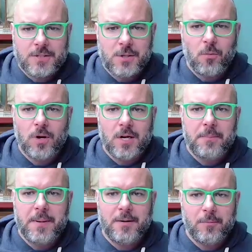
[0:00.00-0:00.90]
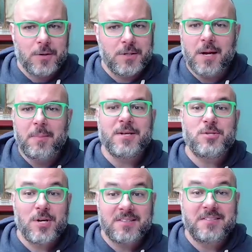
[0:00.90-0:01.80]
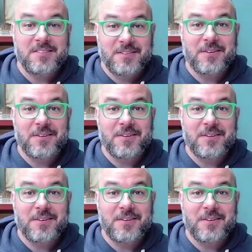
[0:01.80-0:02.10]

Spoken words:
so we're gonna be just as good